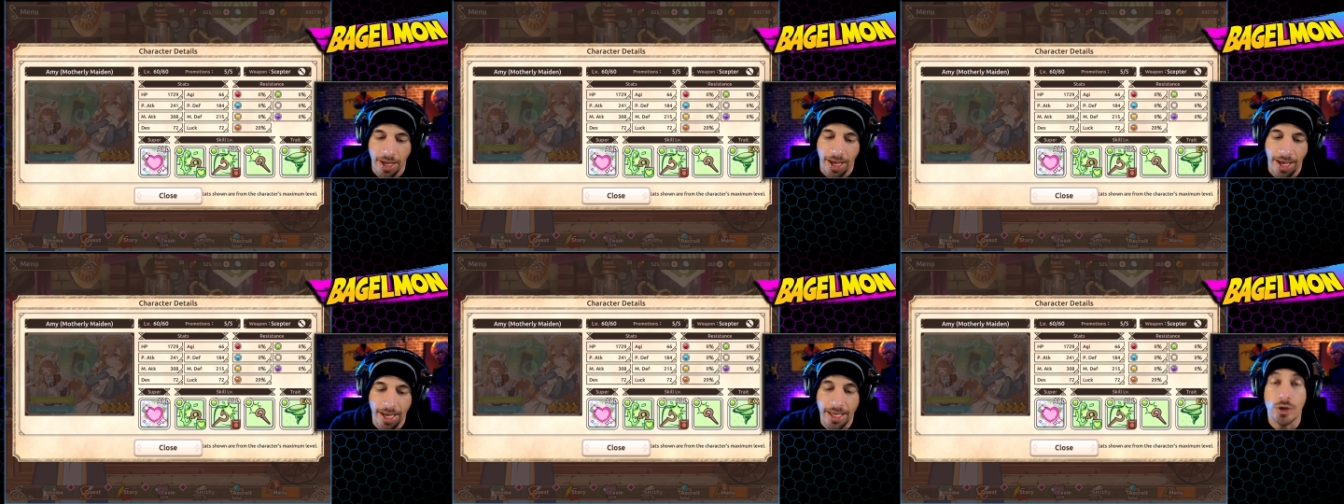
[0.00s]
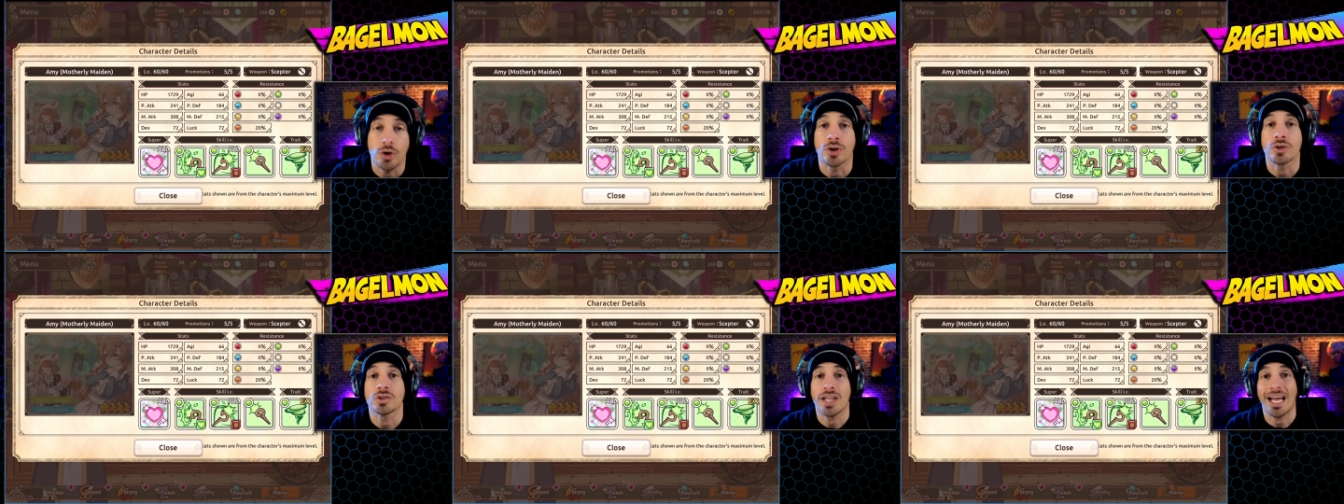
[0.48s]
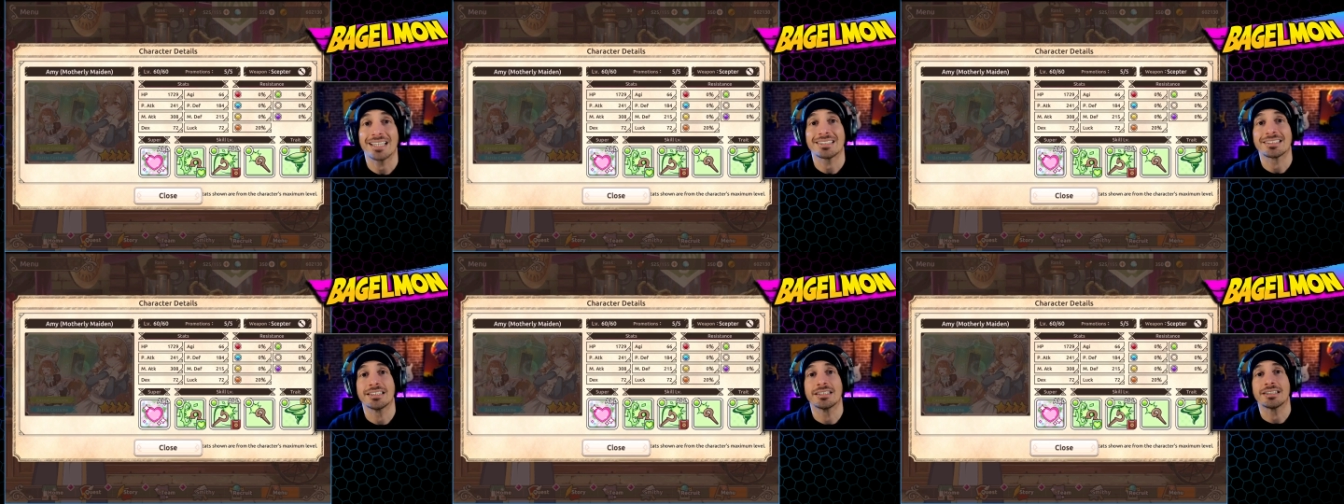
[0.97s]
And her last
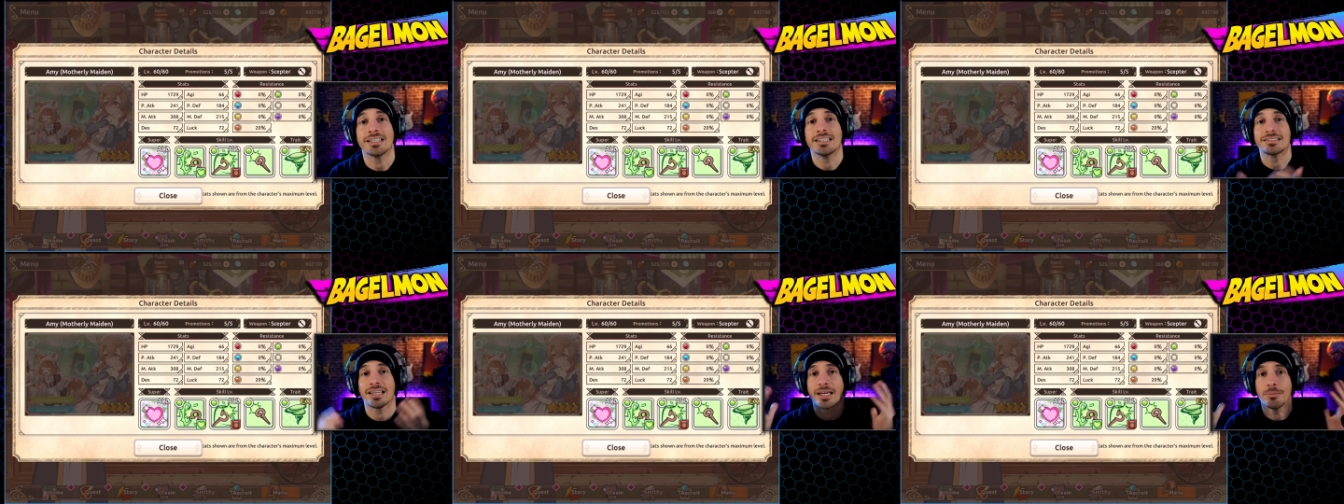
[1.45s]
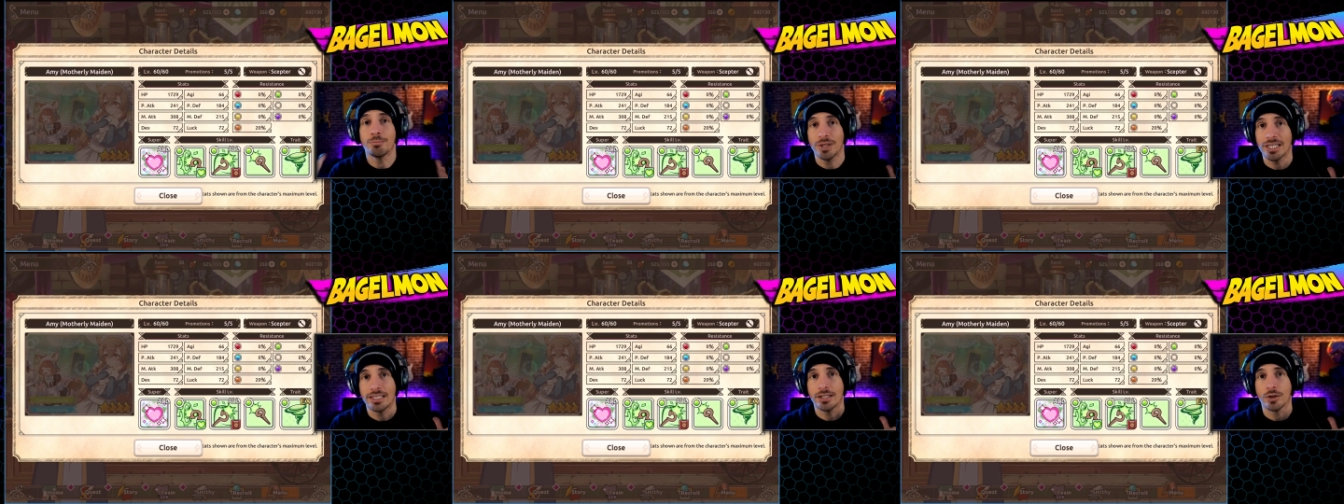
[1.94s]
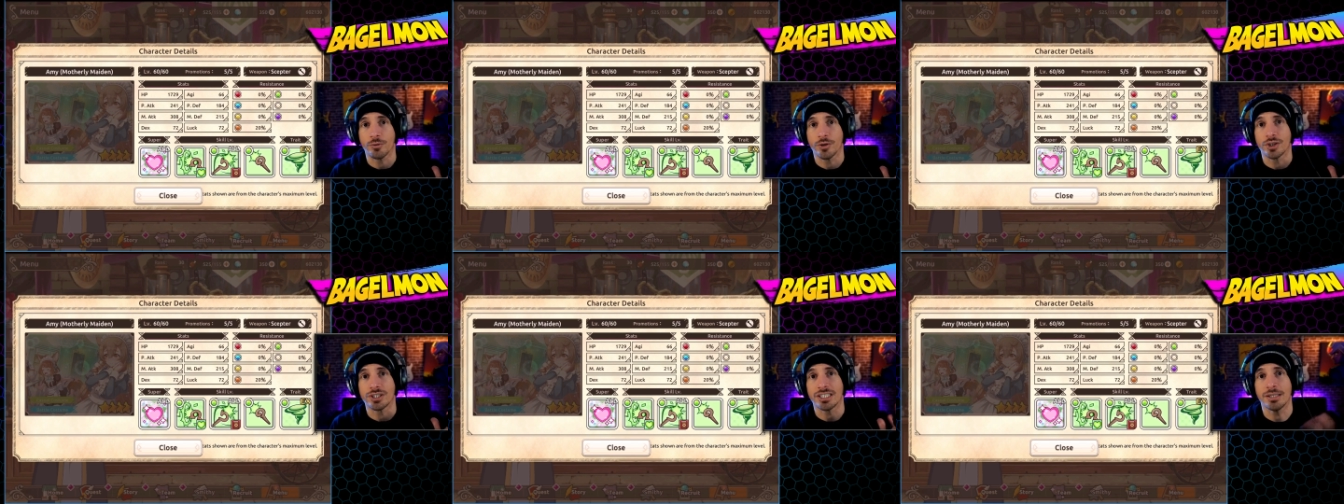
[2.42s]
skill is a big heal for
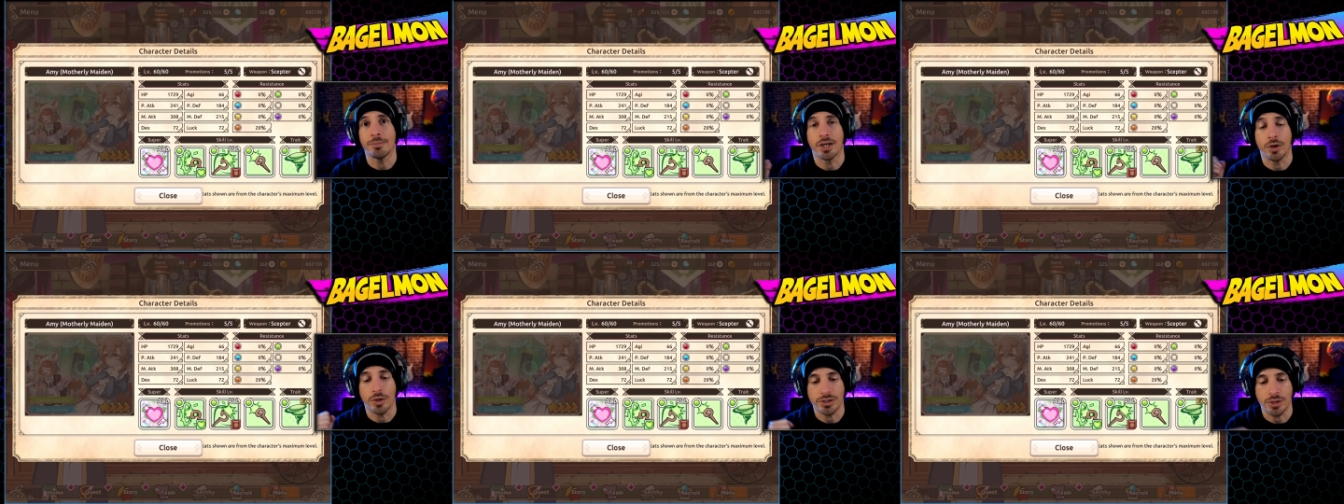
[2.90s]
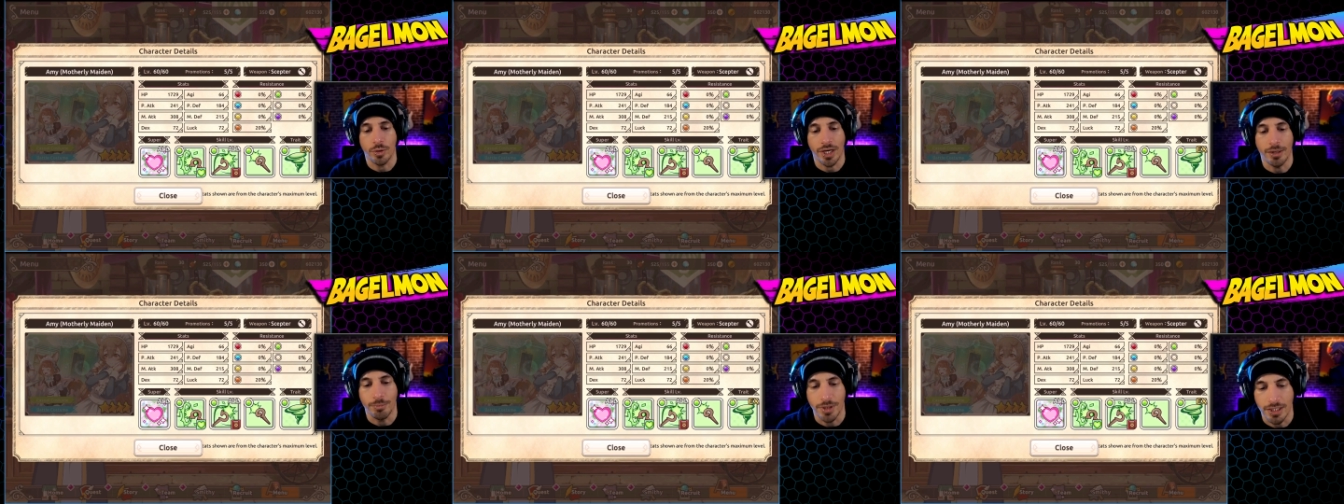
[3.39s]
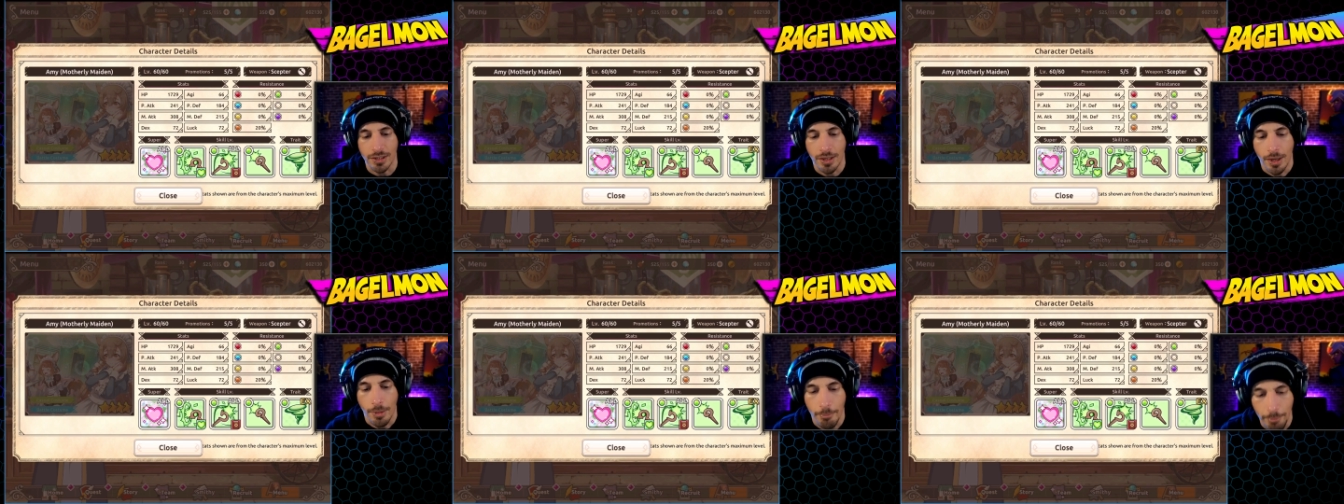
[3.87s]
your team and also a big
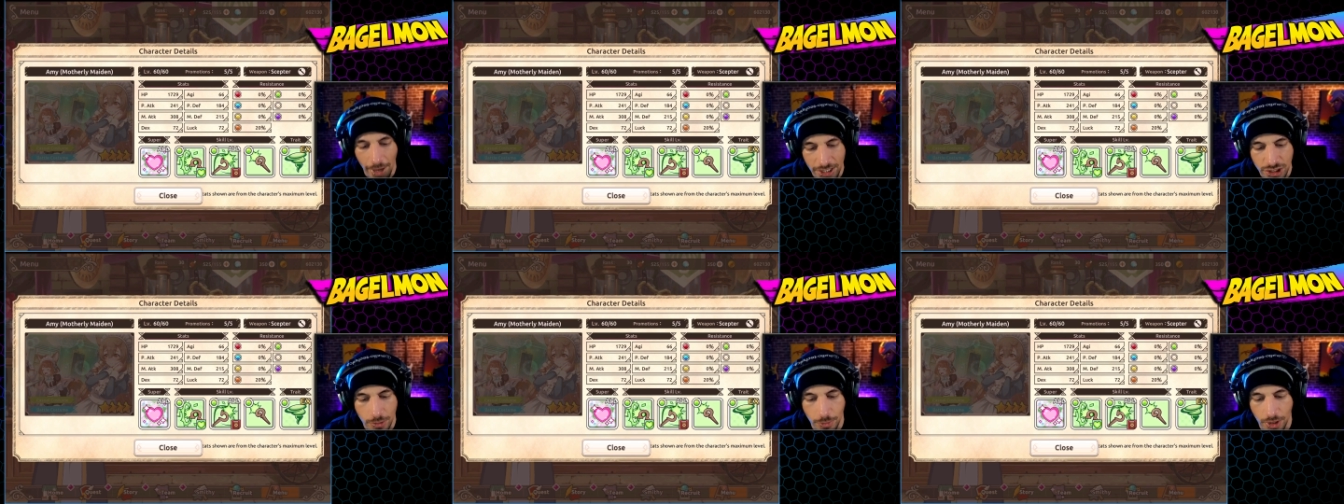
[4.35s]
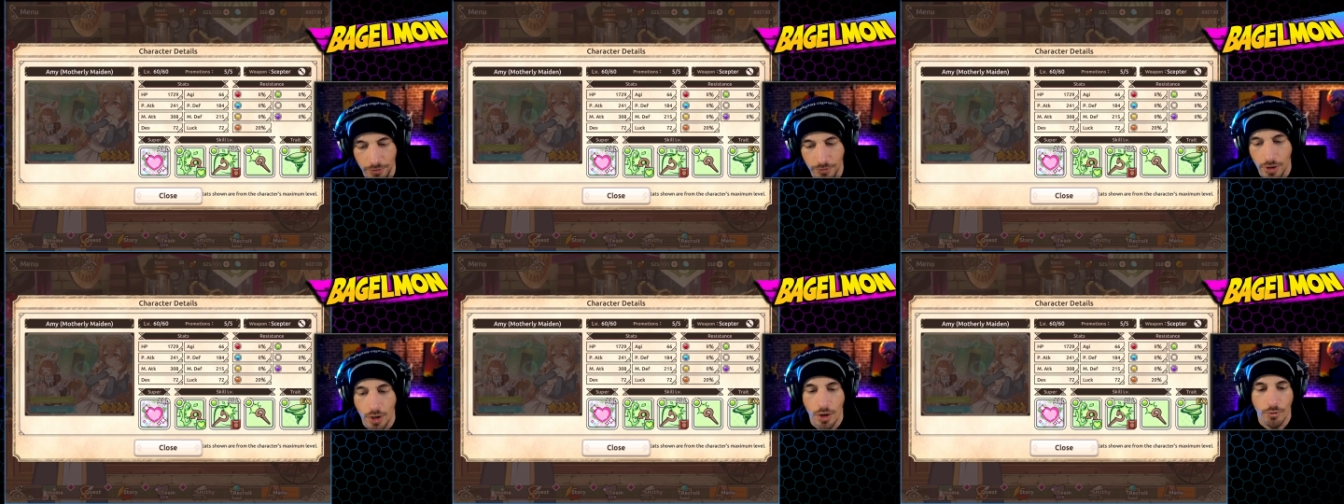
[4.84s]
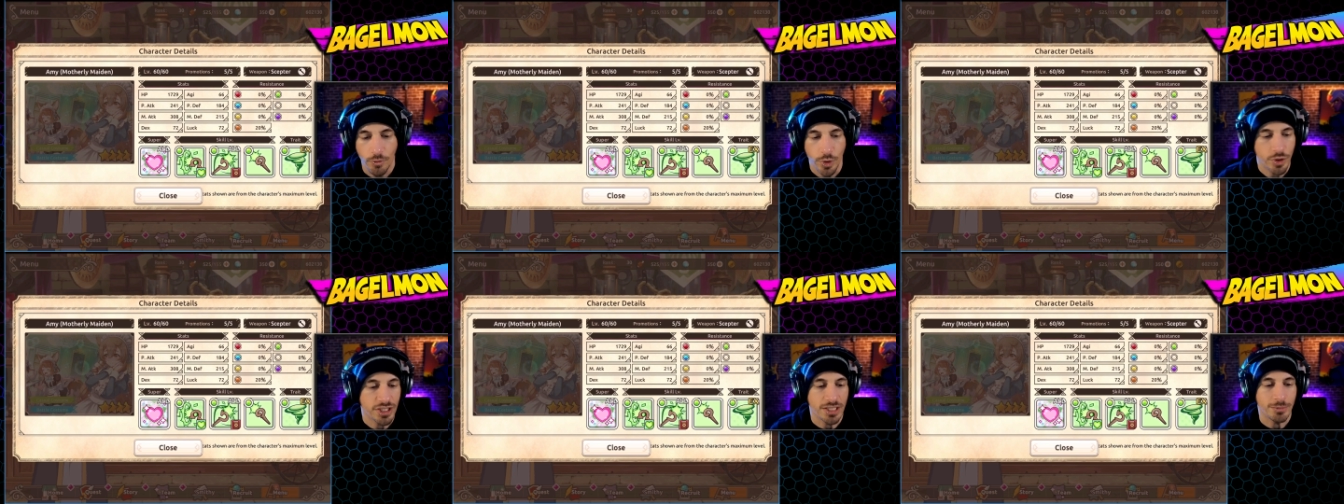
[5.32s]
magic buff for
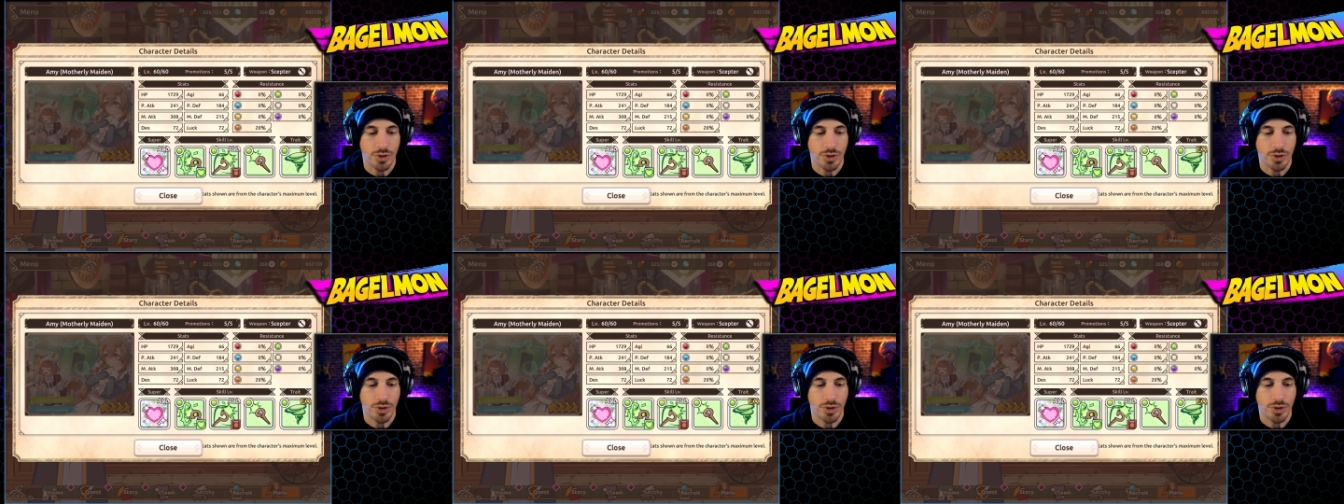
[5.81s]
your team.